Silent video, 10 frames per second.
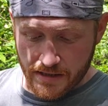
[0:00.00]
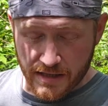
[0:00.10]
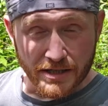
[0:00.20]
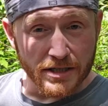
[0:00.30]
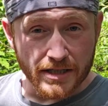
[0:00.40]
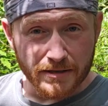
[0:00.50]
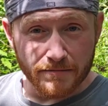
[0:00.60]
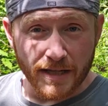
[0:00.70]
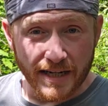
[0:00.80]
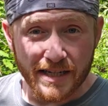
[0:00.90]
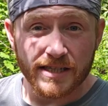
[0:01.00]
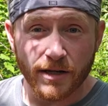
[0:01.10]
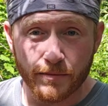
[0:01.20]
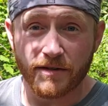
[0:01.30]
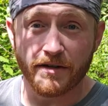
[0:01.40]
they need
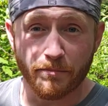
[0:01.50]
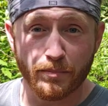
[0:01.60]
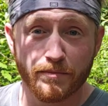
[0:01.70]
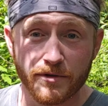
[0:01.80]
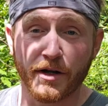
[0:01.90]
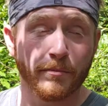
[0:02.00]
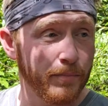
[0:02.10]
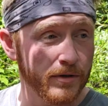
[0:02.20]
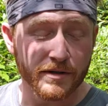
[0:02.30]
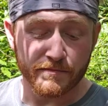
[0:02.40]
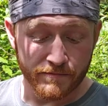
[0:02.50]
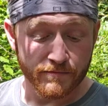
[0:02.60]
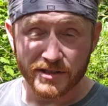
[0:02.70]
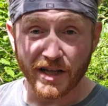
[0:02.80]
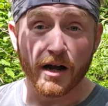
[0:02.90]
something to
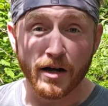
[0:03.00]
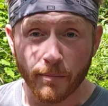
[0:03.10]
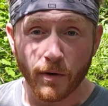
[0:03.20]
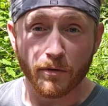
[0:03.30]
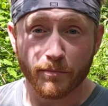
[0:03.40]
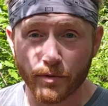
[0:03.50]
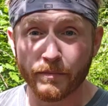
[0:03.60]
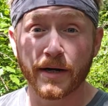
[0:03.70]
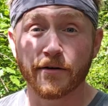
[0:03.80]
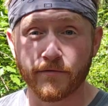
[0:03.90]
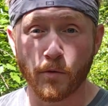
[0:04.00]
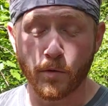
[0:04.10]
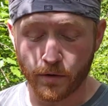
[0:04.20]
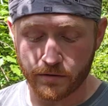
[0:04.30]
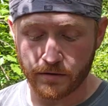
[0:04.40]
stock up on, prepare
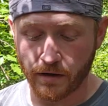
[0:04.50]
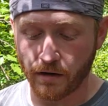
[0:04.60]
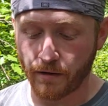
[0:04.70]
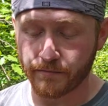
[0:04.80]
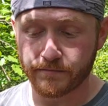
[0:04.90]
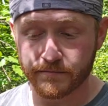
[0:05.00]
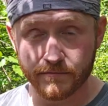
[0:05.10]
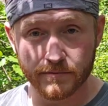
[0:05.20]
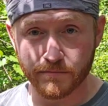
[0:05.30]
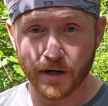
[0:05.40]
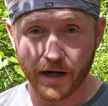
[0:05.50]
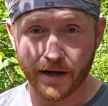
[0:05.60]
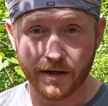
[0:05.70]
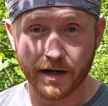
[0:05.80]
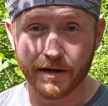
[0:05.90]
for
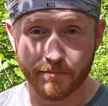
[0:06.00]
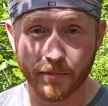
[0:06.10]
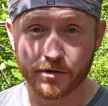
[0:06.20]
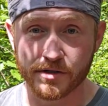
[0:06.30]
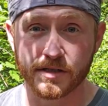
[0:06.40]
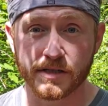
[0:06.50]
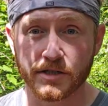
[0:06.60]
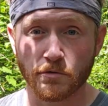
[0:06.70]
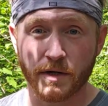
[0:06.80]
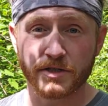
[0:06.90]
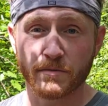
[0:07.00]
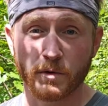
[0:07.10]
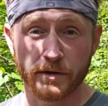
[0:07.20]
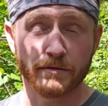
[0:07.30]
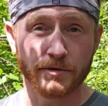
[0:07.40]
an emergency situation
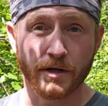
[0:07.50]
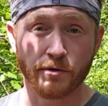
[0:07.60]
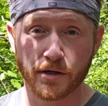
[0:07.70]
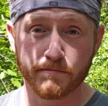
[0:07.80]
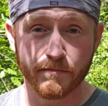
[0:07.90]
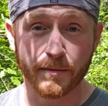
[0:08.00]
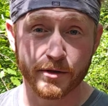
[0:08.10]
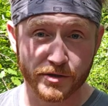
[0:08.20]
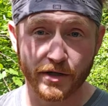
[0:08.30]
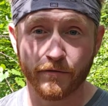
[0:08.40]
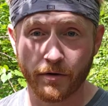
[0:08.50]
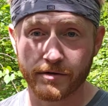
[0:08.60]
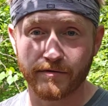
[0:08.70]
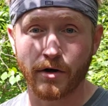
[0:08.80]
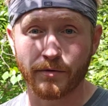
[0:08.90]
where maybe their cell phones
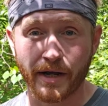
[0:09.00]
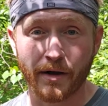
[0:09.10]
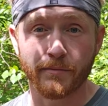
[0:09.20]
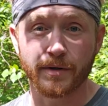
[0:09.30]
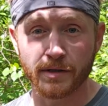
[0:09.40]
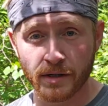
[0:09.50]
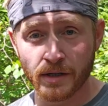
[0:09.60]
have gone down, but